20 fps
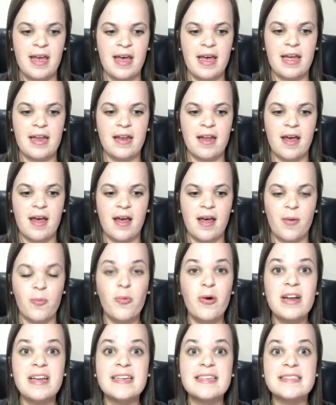And
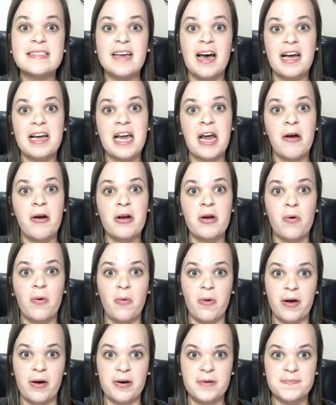what is a carrier
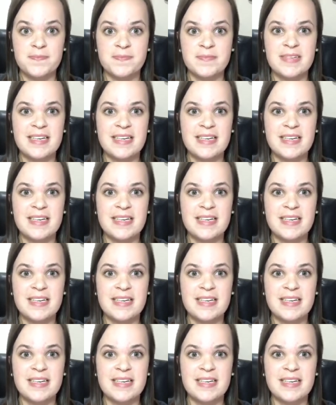oil?